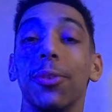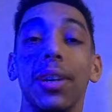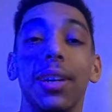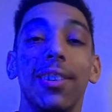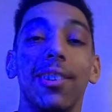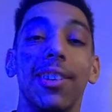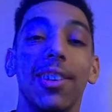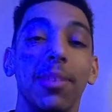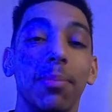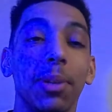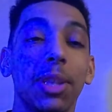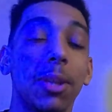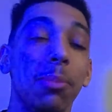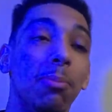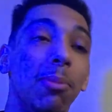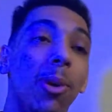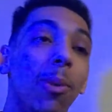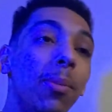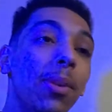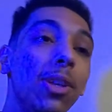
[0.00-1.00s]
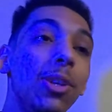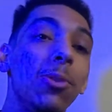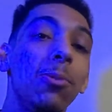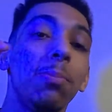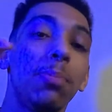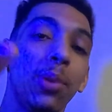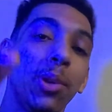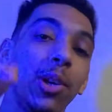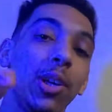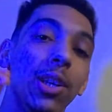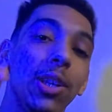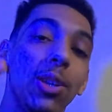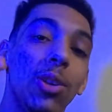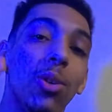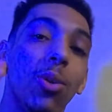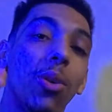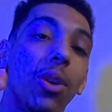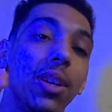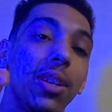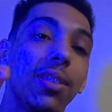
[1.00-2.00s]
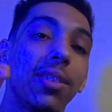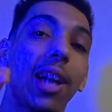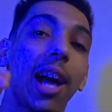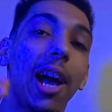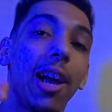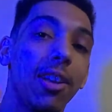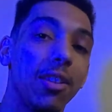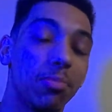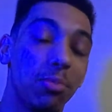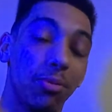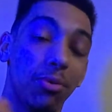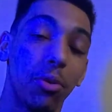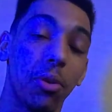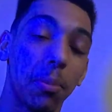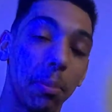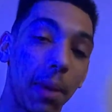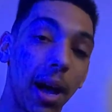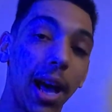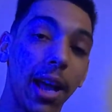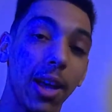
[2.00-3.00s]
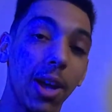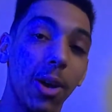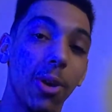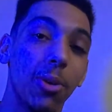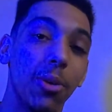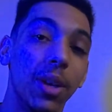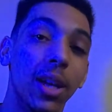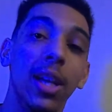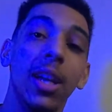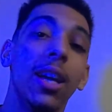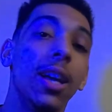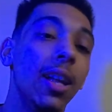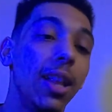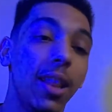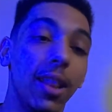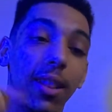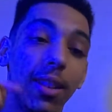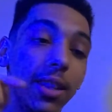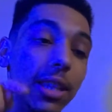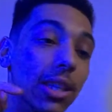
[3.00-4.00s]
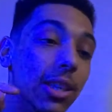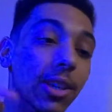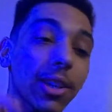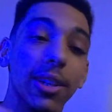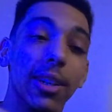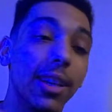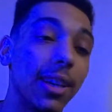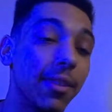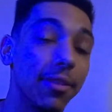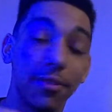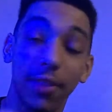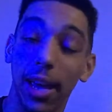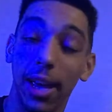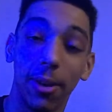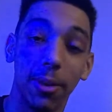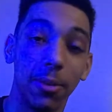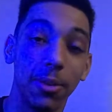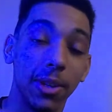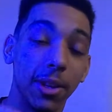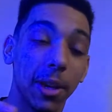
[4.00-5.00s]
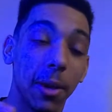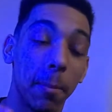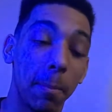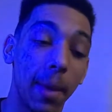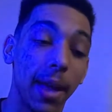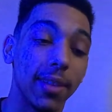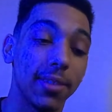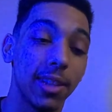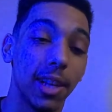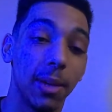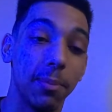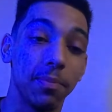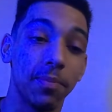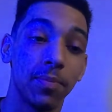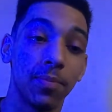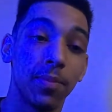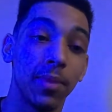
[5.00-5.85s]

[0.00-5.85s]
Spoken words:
reasons, but the moment you put your desires before my own, you're gonna fail. You're gonna mess up.